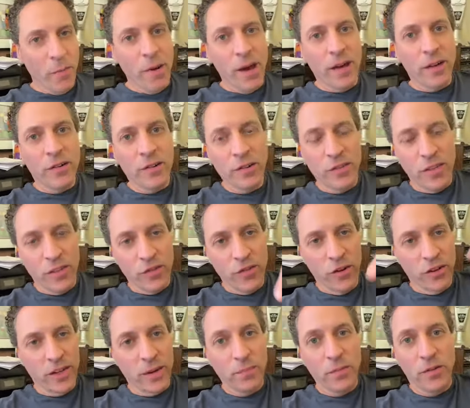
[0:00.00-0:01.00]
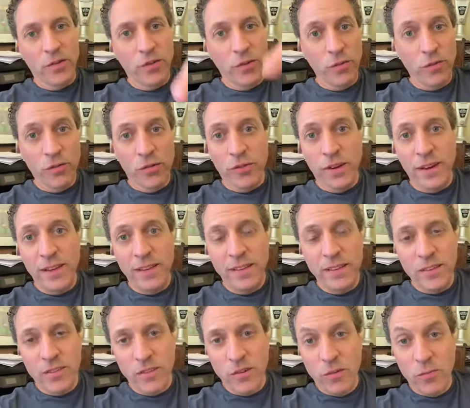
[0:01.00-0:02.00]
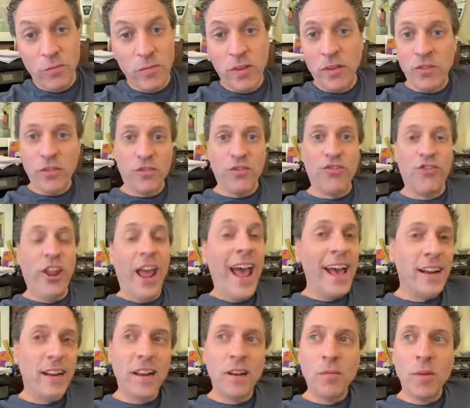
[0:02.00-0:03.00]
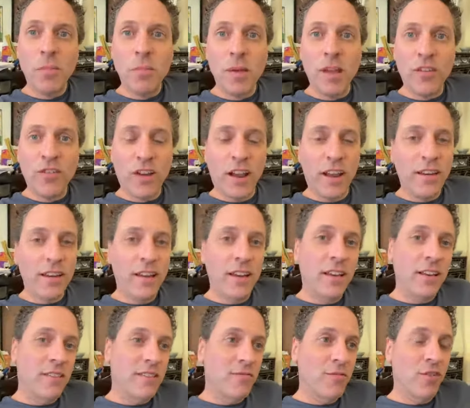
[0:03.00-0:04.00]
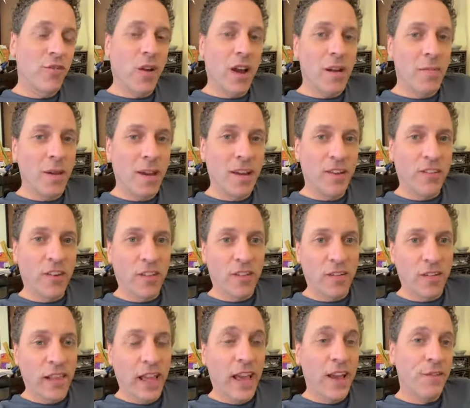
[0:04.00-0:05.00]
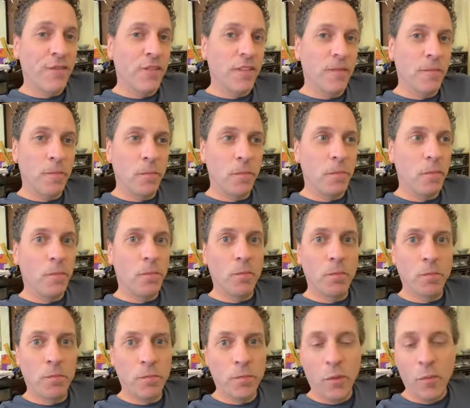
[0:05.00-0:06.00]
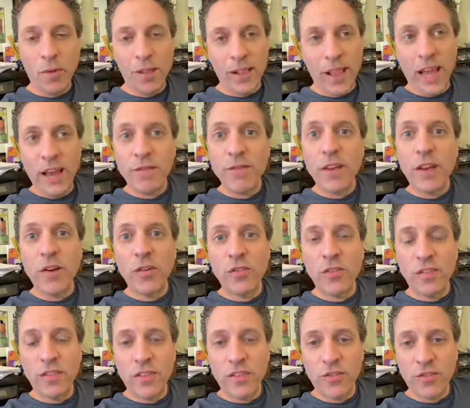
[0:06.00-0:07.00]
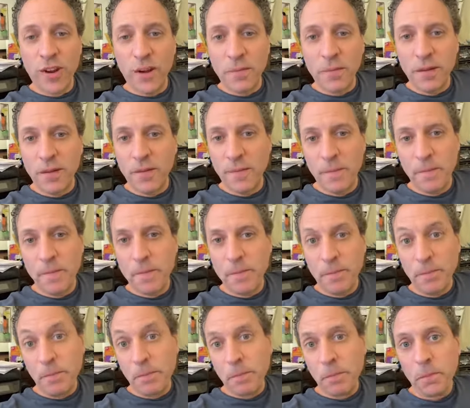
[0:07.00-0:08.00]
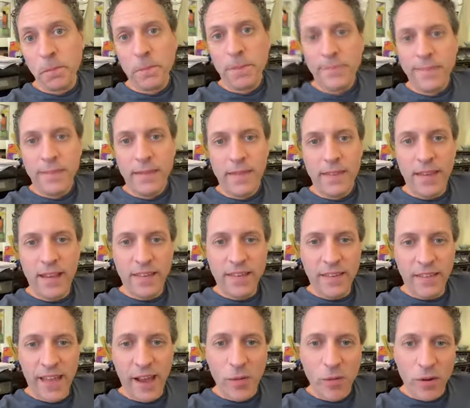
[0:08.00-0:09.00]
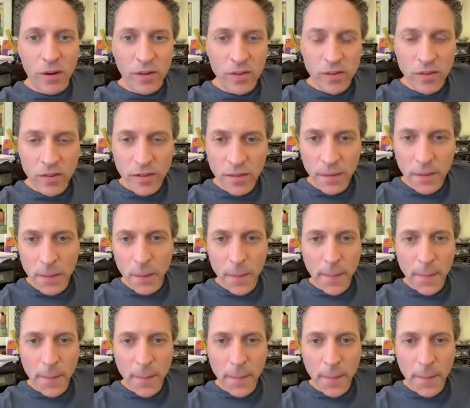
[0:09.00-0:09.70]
monitor that's hooked up to two screens, so we just chat and we pitch ideas and we try to make each other laugh, and when we laugh, it goes into the script. That's how that works.